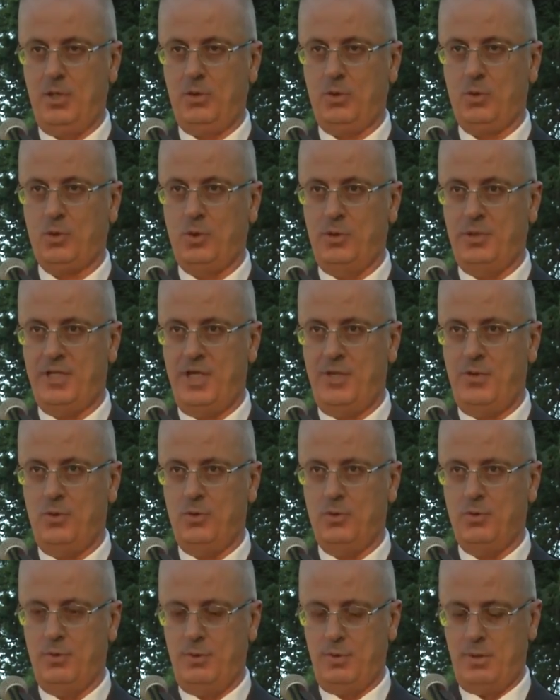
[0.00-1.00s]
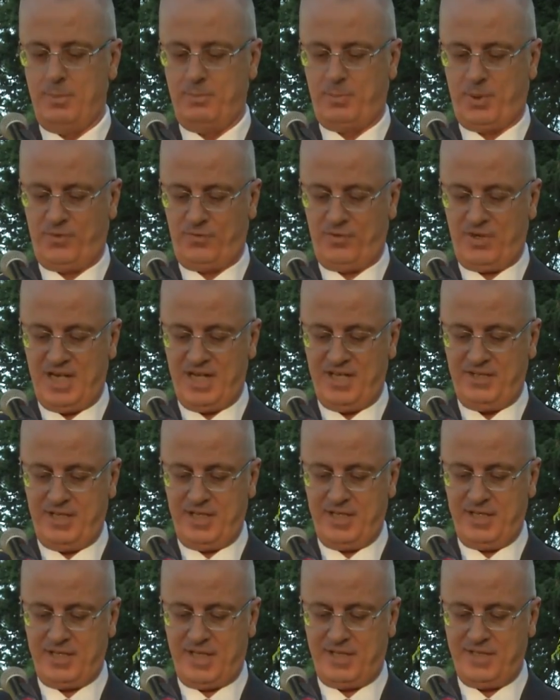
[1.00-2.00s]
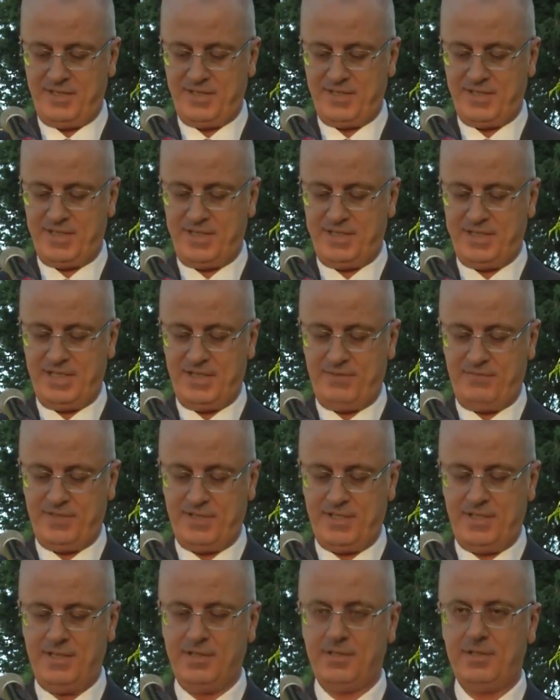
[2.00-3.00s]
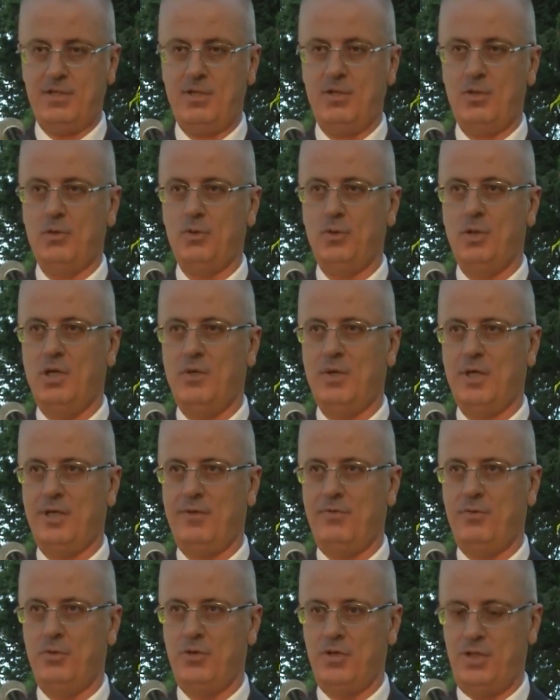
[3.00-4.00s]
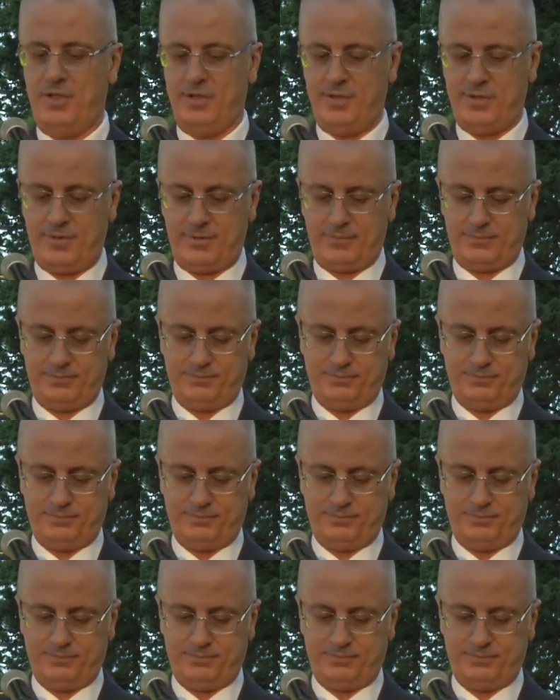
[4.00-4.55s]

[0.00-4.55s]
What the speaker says: to continue providing the necessary services to our refugees.